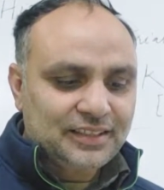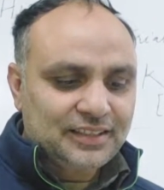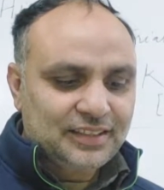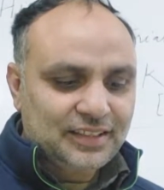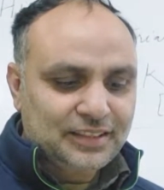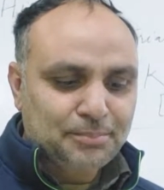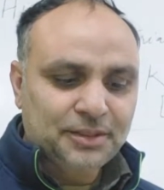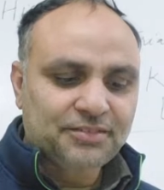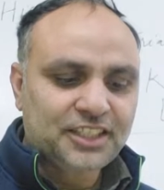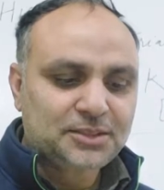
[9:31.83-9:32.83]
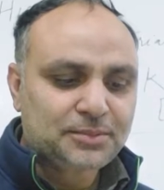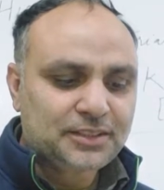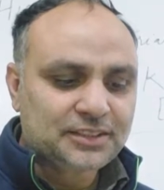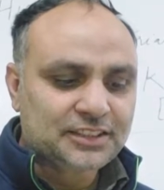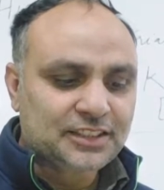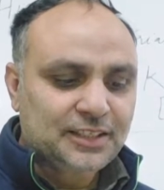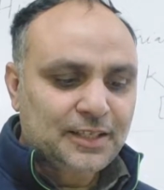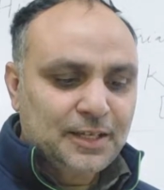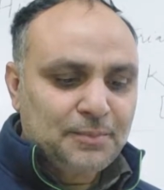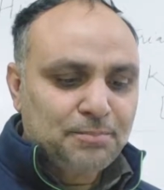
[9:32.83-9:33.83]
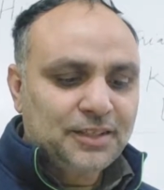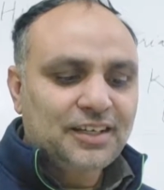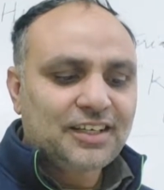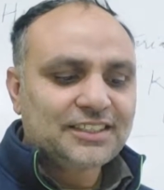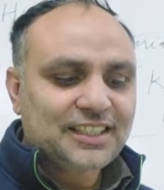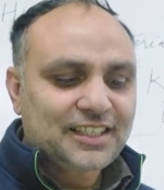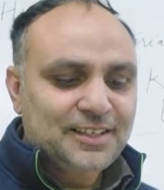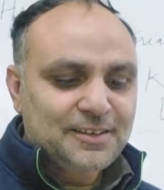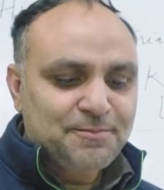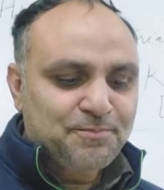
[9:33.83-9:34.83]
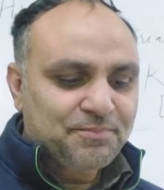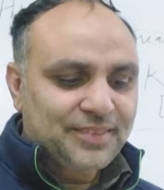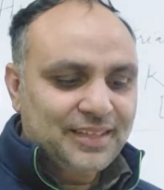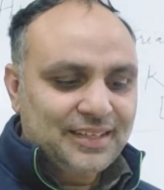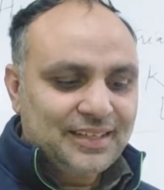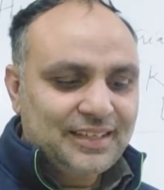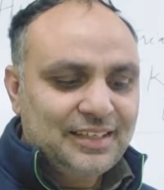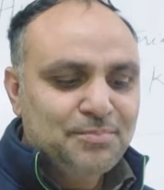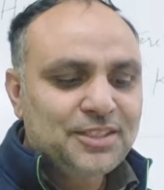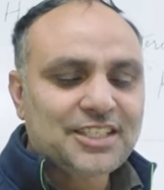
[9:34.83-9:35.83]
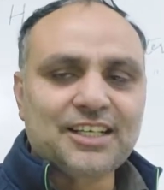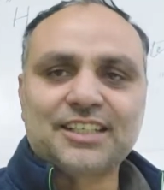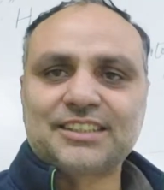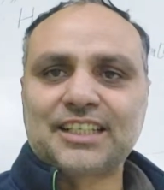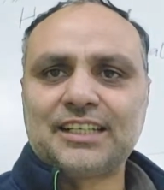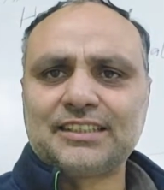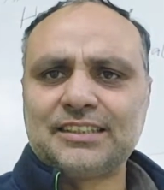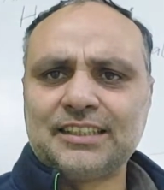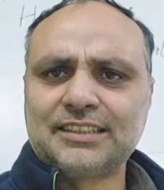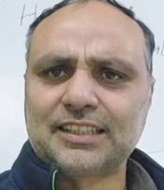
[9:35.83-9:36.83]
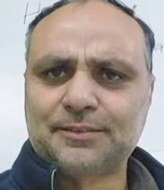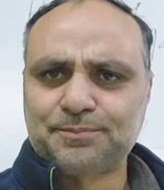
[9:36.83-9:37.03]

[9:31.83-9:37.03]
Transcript: the preface begins, because he misunderstands nature.